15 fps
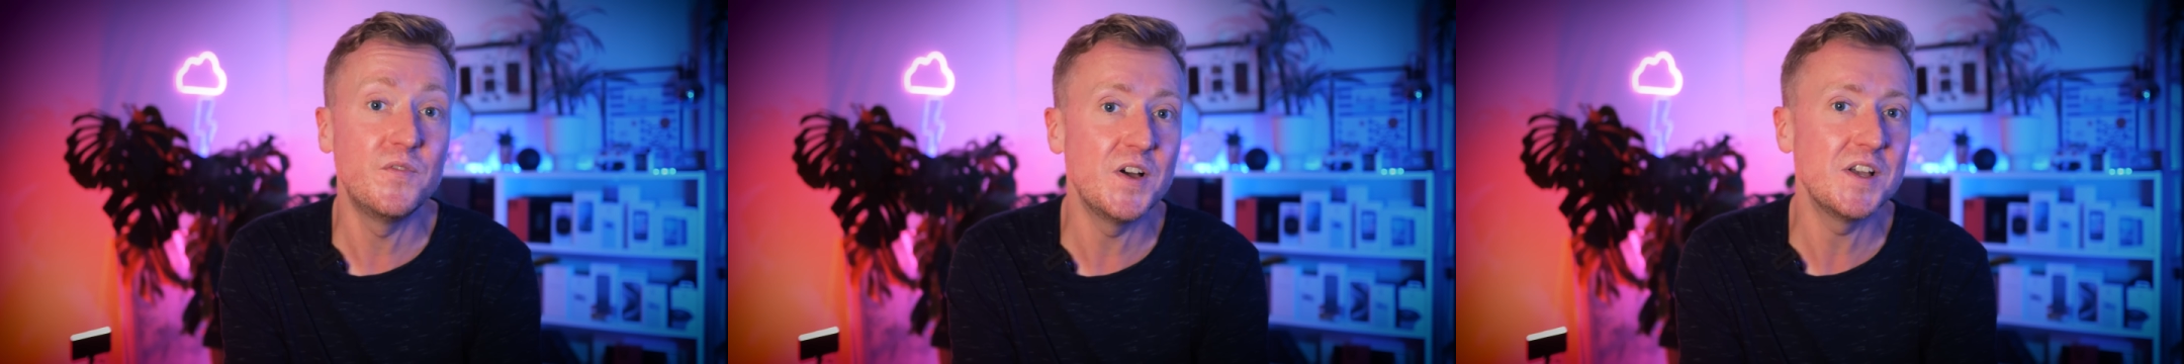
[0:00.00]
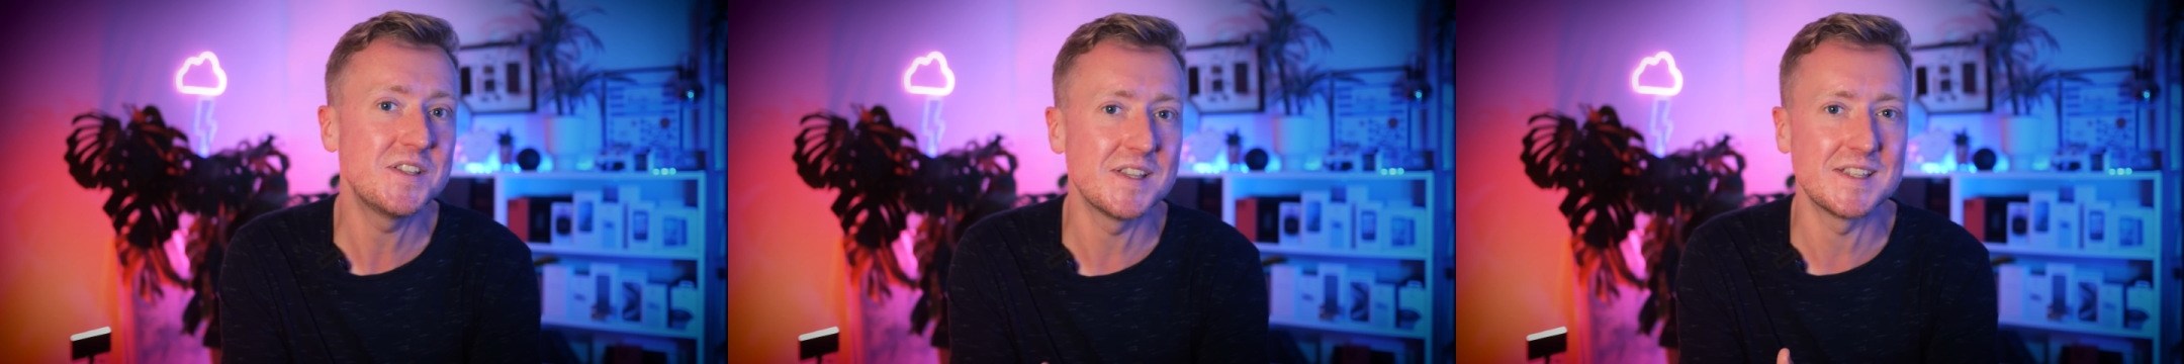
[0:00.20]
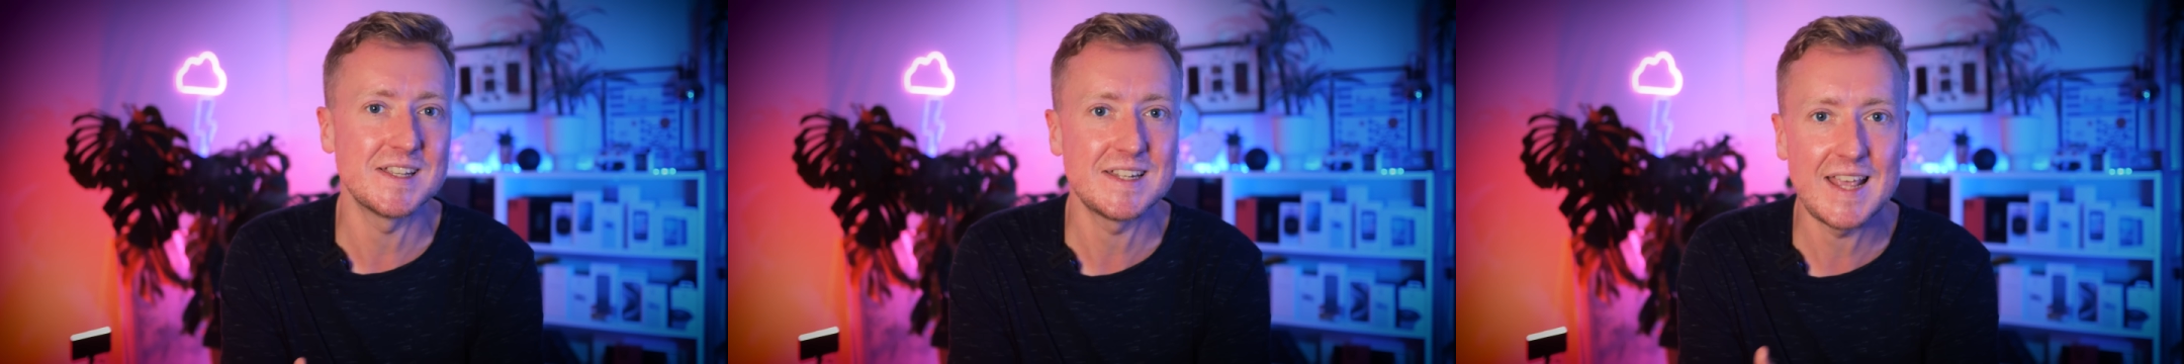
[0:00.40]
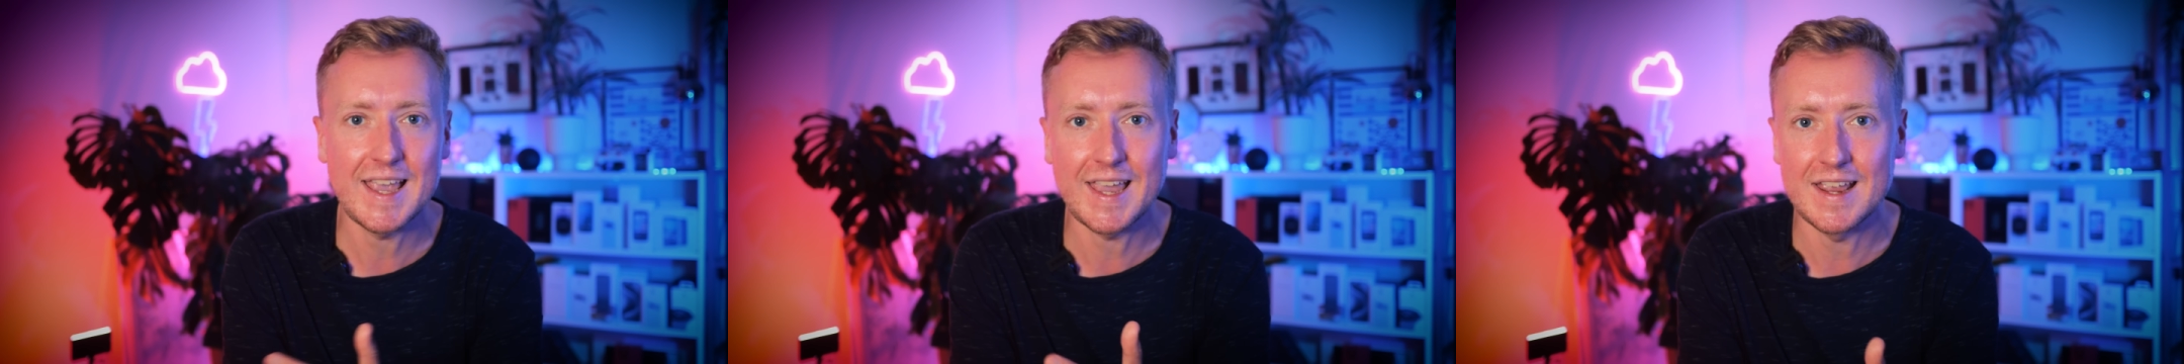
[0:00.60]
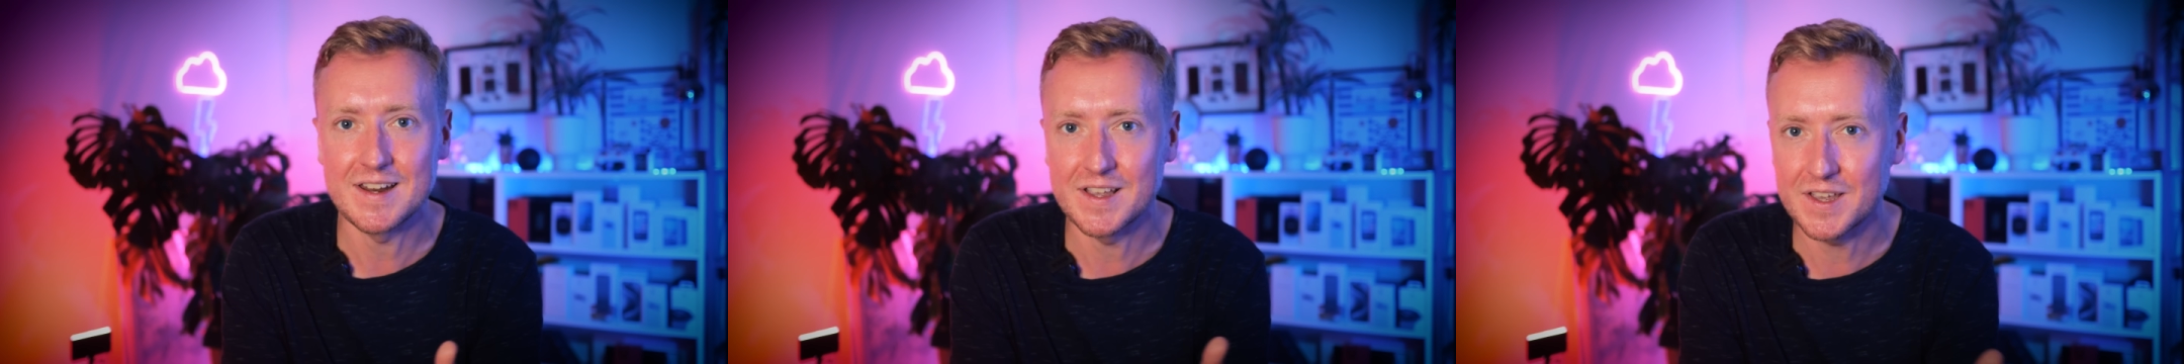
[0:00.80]
versus a
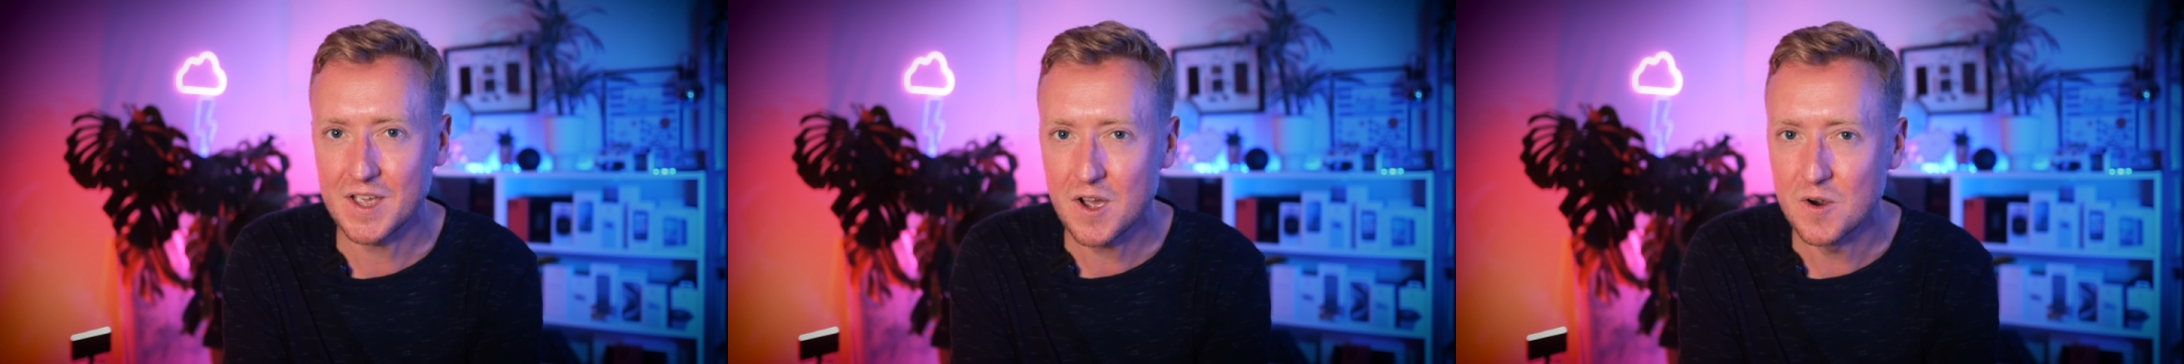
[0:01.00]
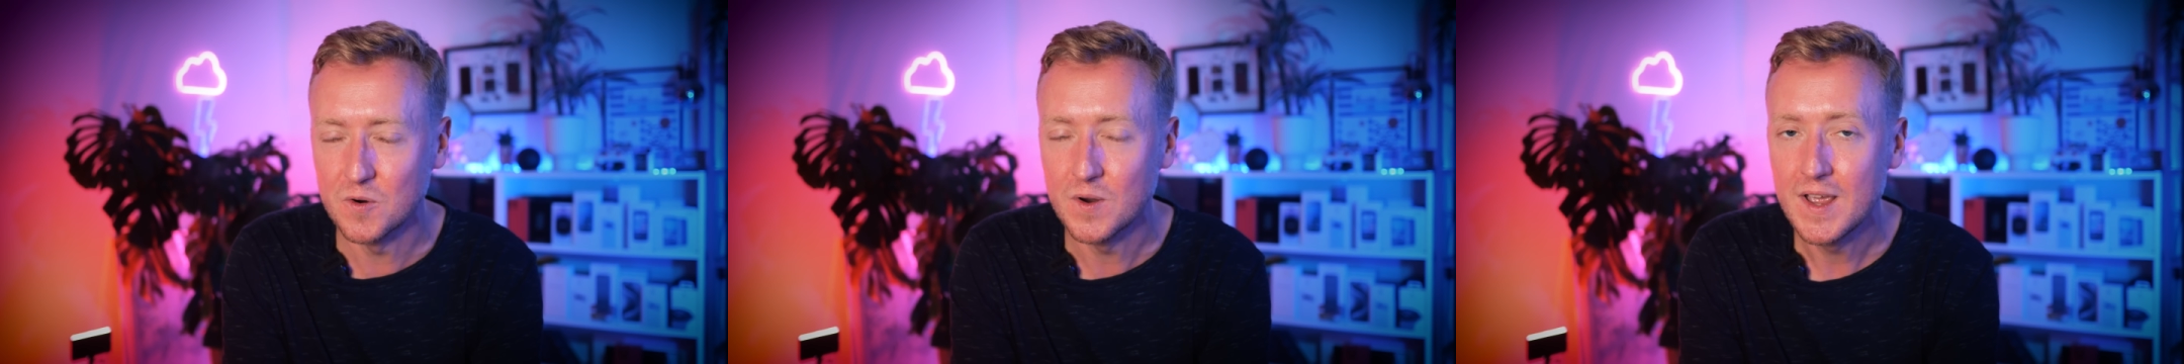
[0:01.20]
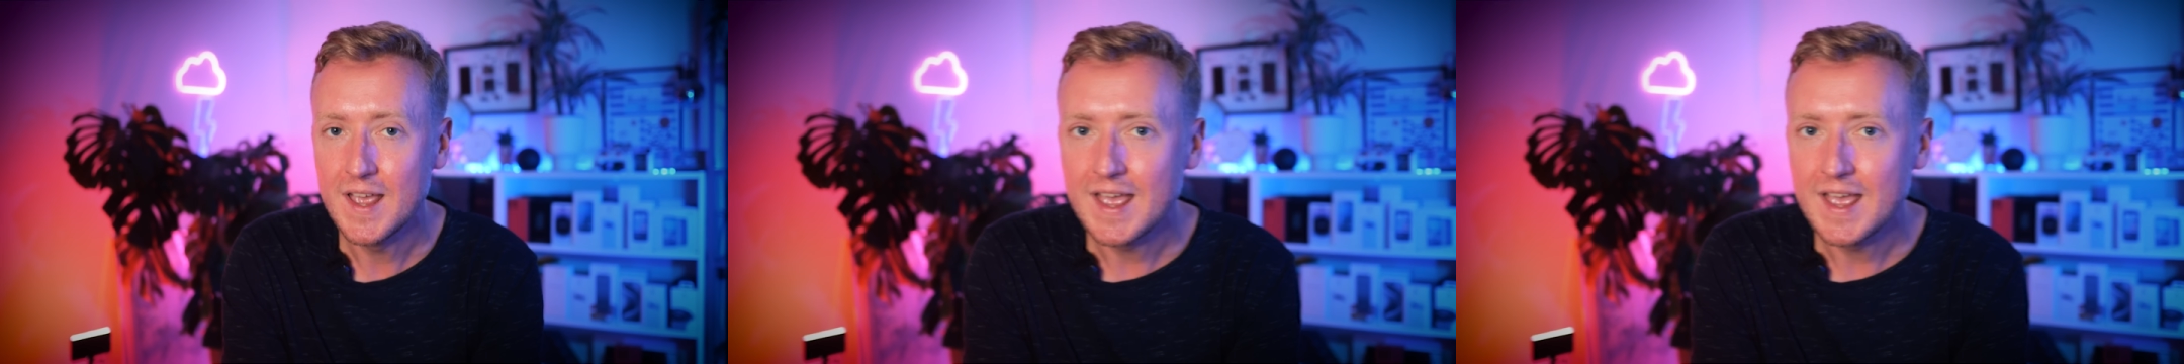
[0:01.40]
decade ago,